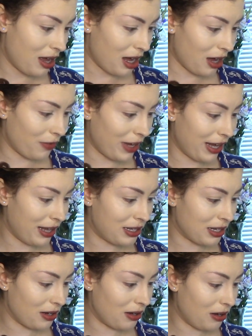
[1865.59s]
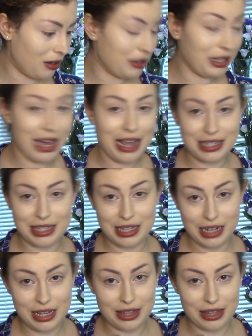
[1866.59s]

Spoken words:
I've waited all the last 3